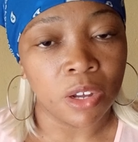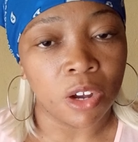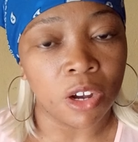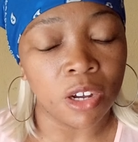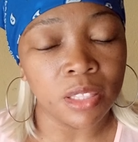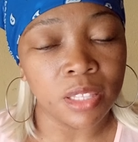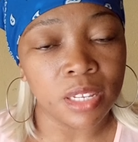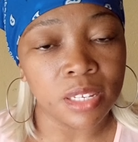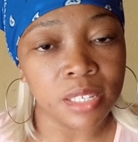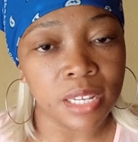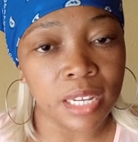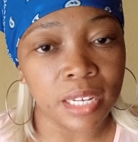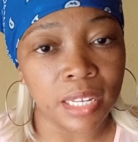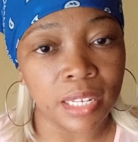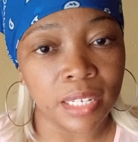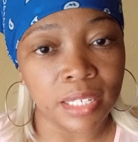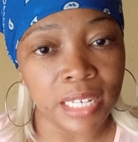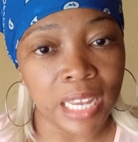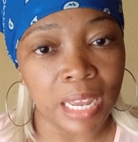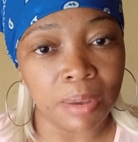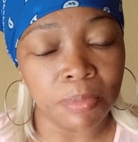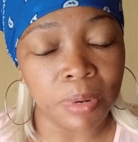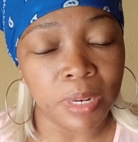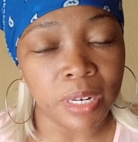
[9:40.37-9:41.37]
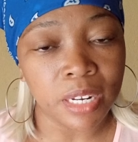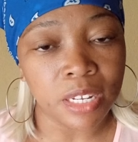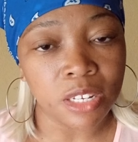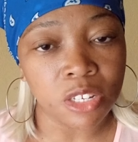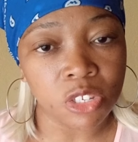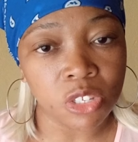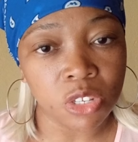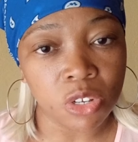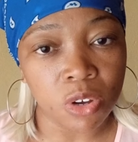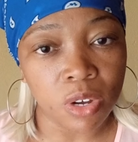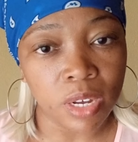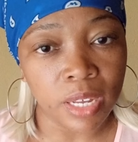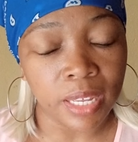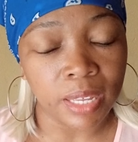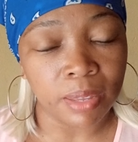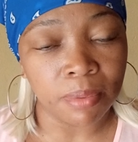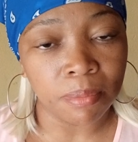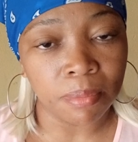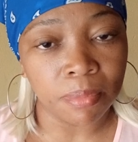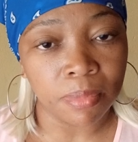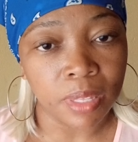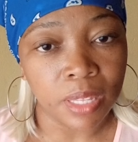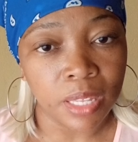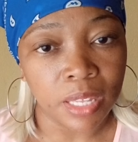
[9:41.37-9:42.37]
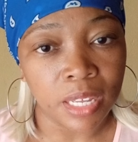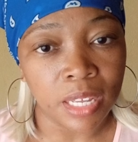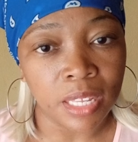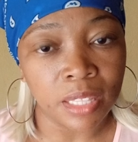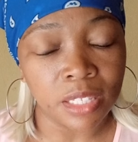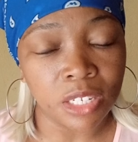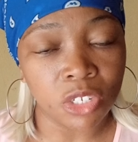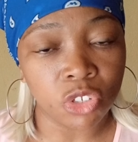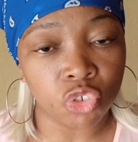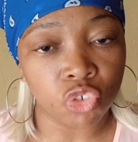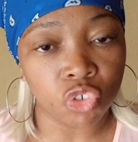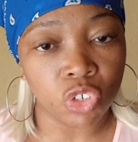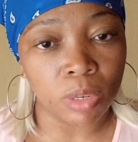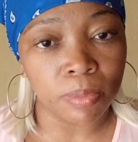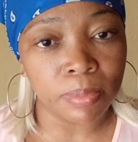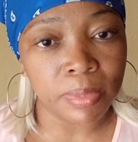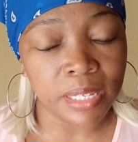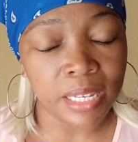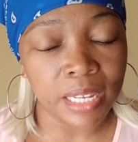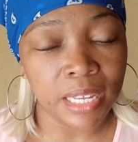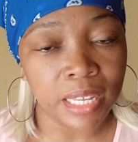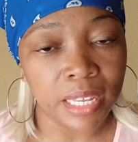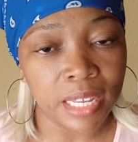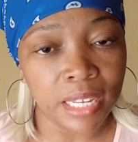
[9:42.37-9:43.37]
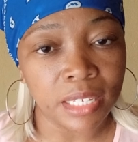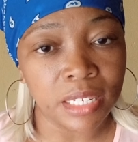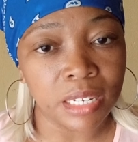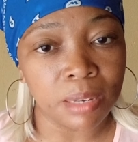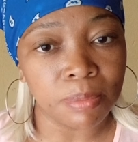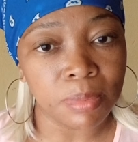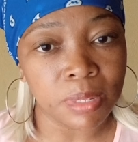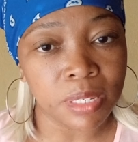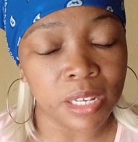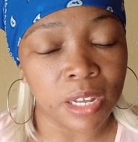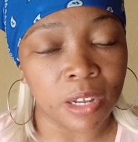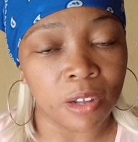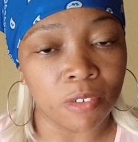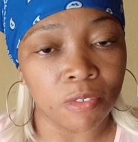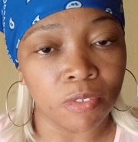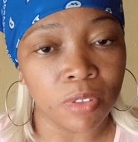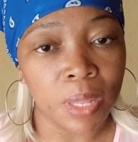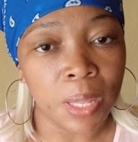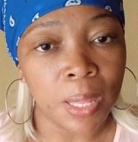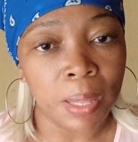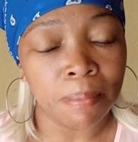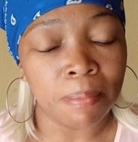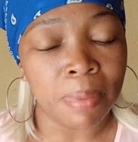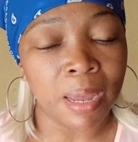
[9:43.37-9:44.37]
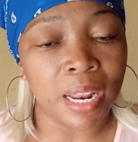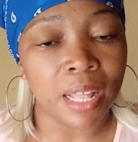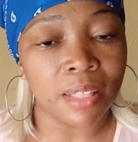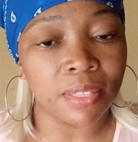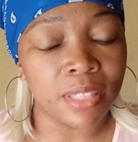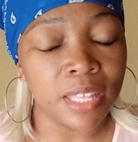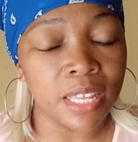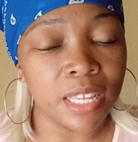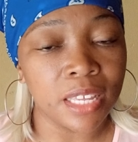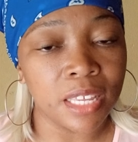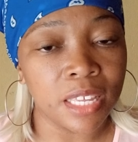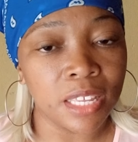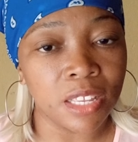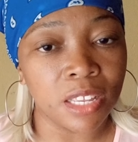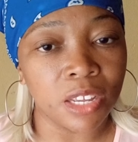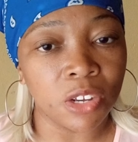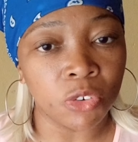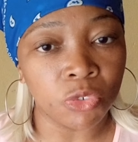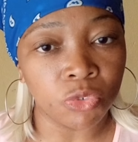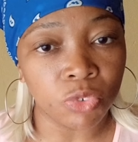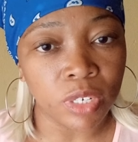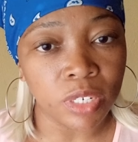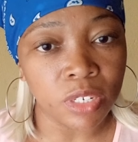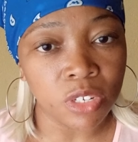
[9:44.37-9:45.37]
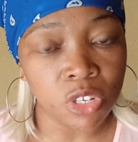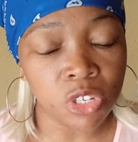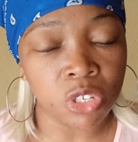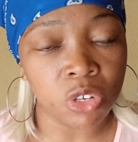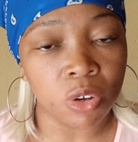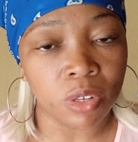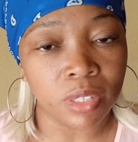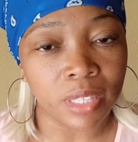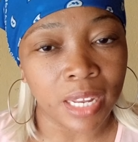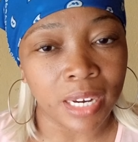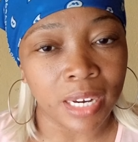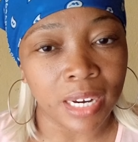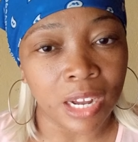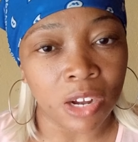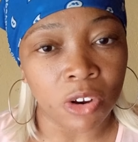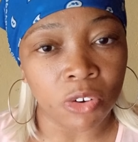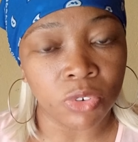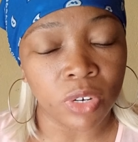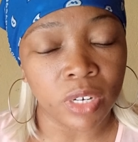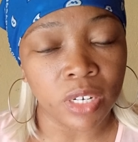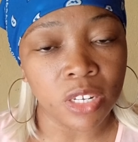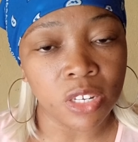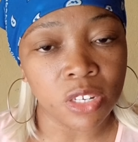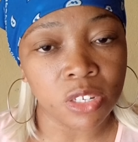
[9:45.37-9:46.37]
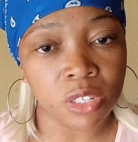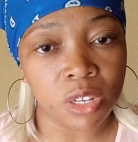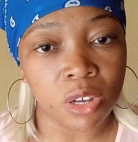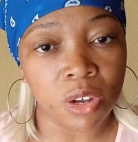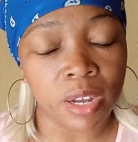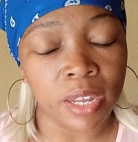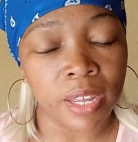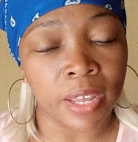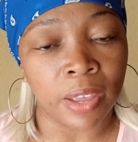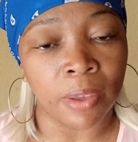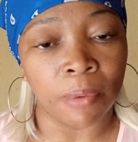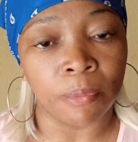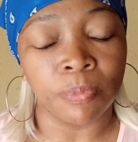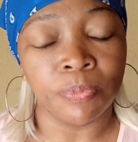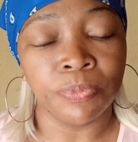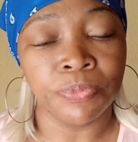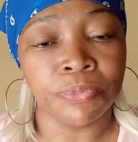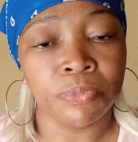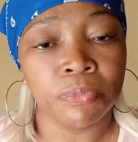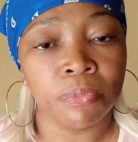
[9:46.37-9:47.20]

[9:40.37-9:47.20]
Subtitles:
On the second time when I saw him in the dreams, he hit himself. But I think he already saw that. I already saw him.